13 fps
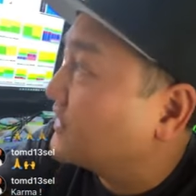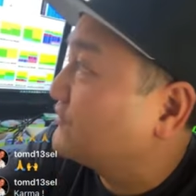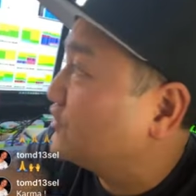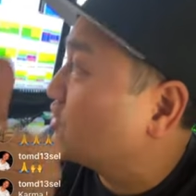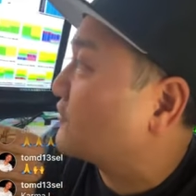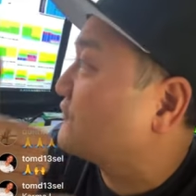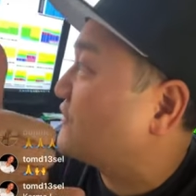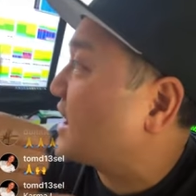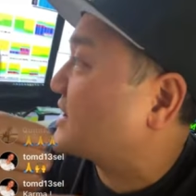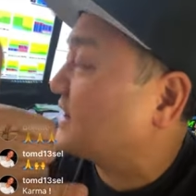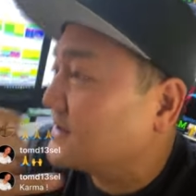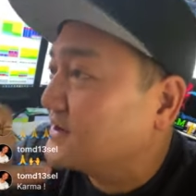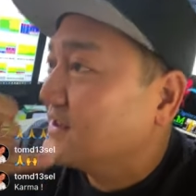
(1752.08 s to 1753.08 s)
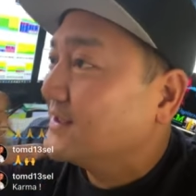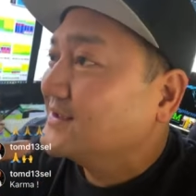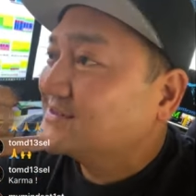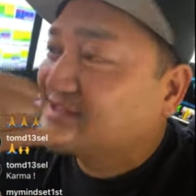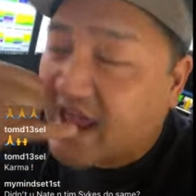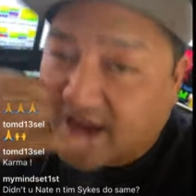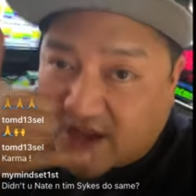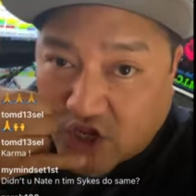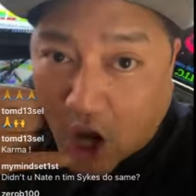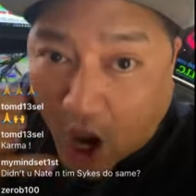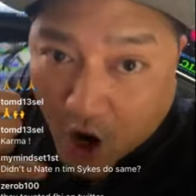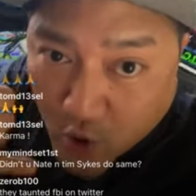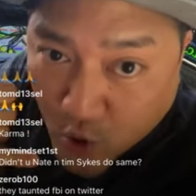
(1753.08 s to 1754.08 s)
If you're fucking
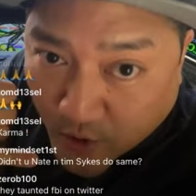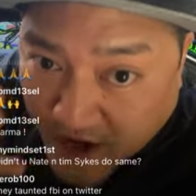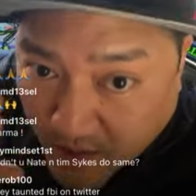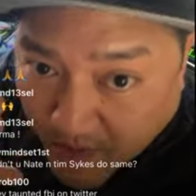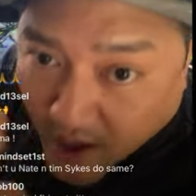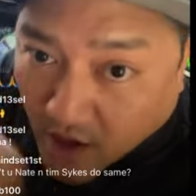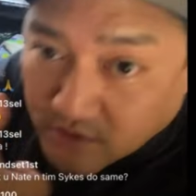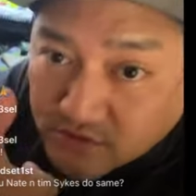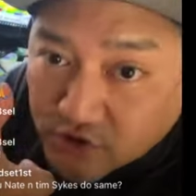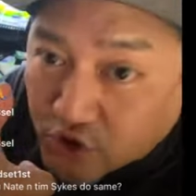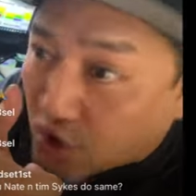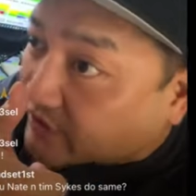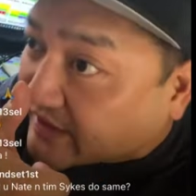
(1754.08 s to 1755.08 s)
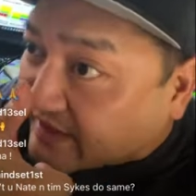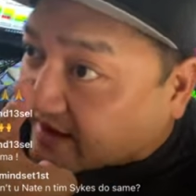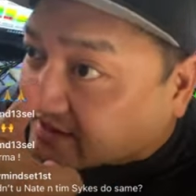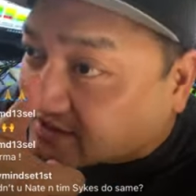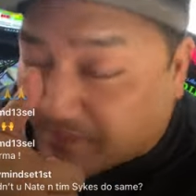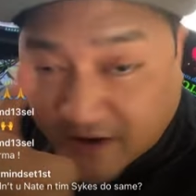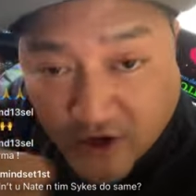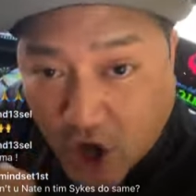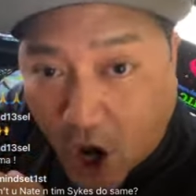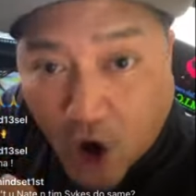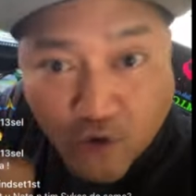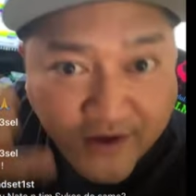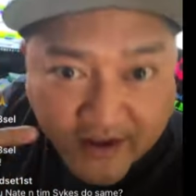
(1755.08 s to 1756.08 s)
sending Yahoo emails, you know that they can
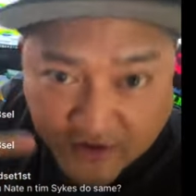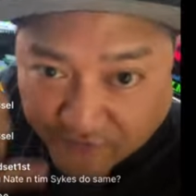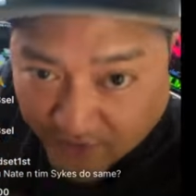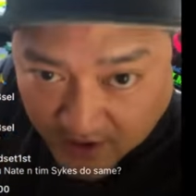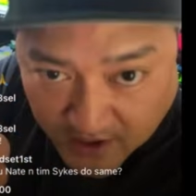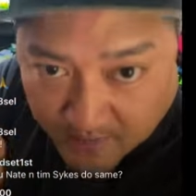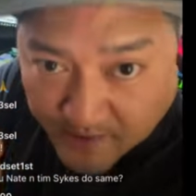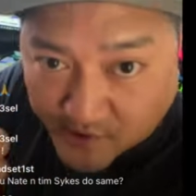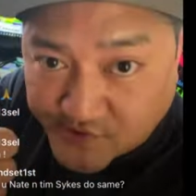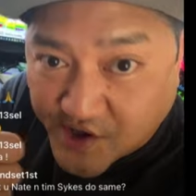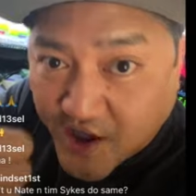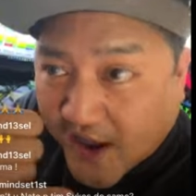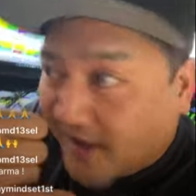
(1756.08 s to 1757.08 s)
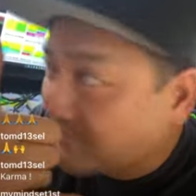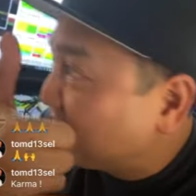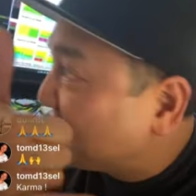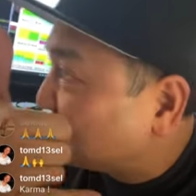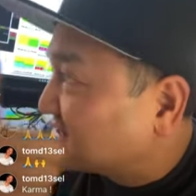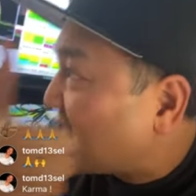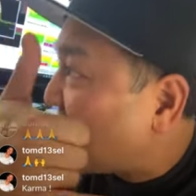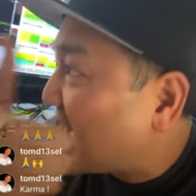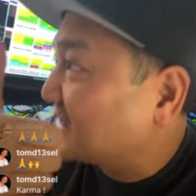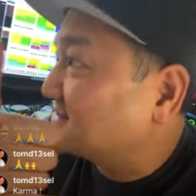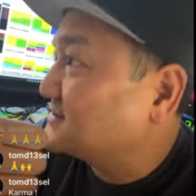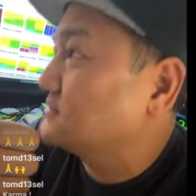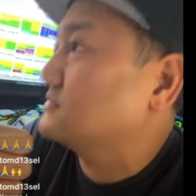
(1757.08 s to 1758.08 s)
subpoena Yahoo and get your fucking emails. These
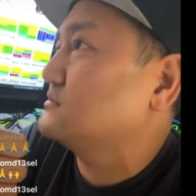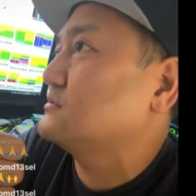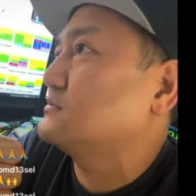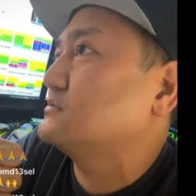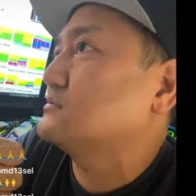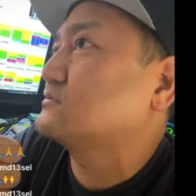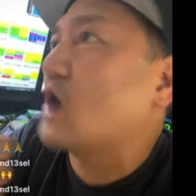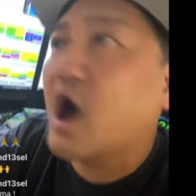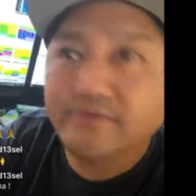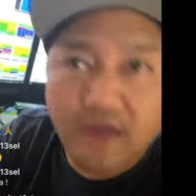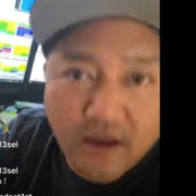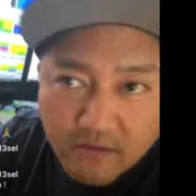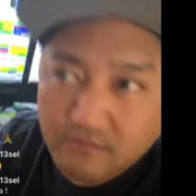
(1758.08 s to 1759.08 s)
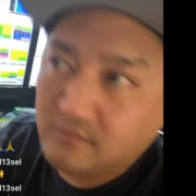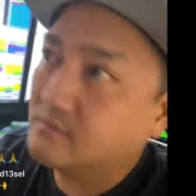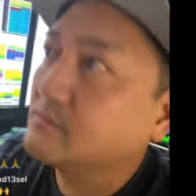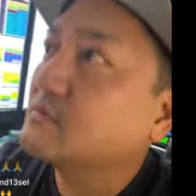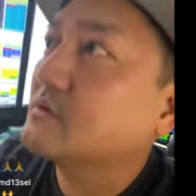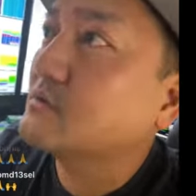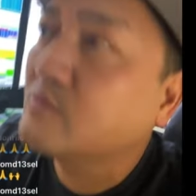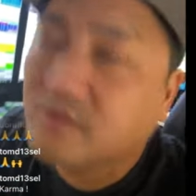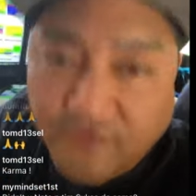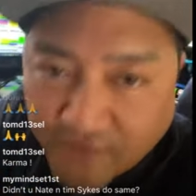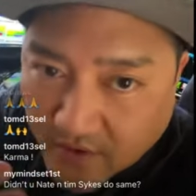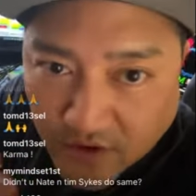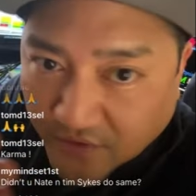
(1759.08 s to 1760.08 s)
guys thought they
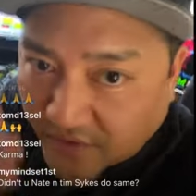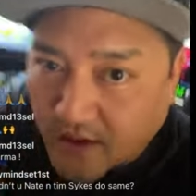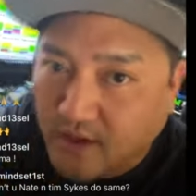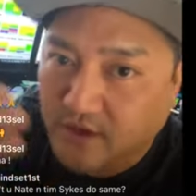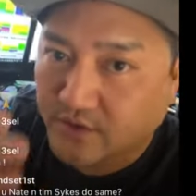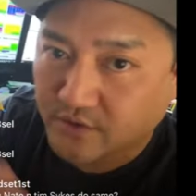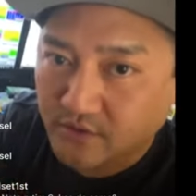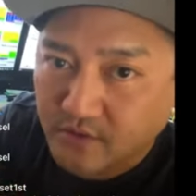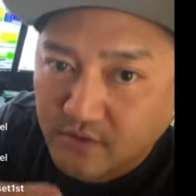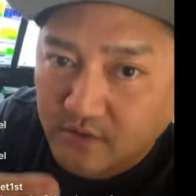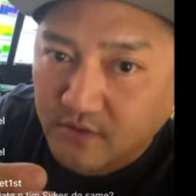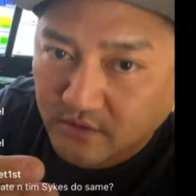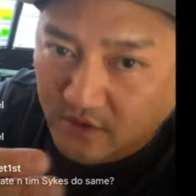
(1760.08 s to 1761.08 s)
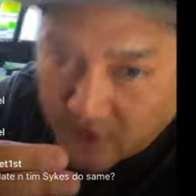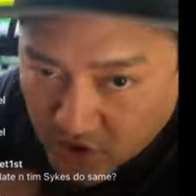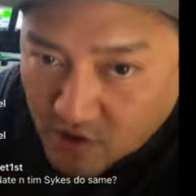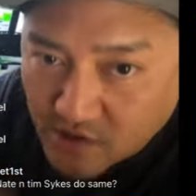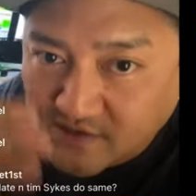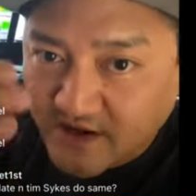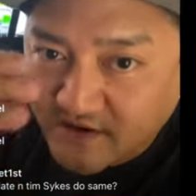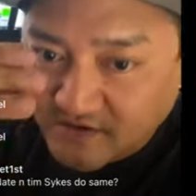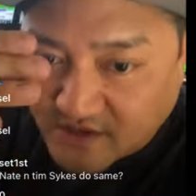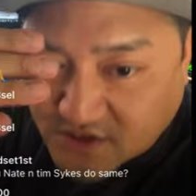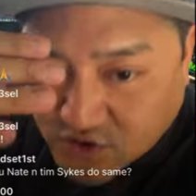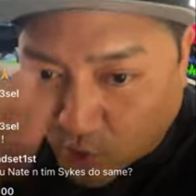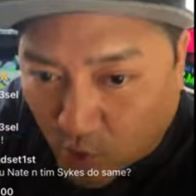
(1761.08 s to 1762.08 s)
what the fuck they're thinking, dude? They're
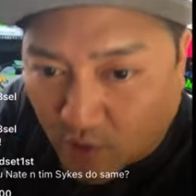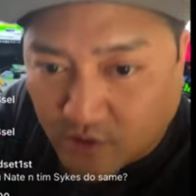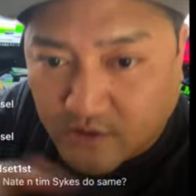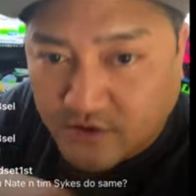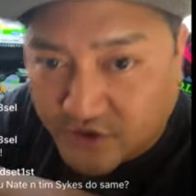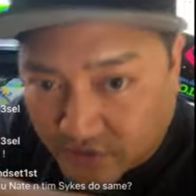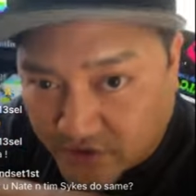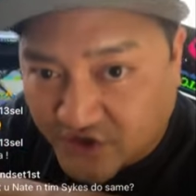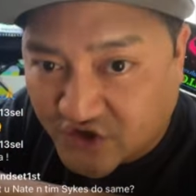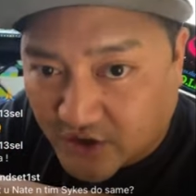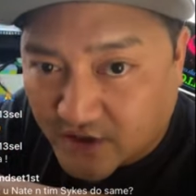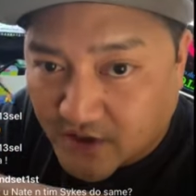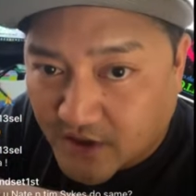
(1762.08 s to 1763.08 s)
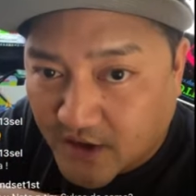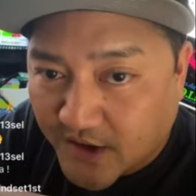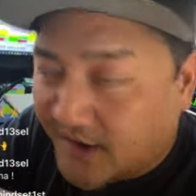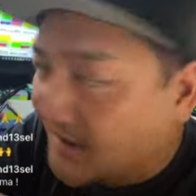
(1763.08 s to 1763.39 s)
using Discord to do this shit.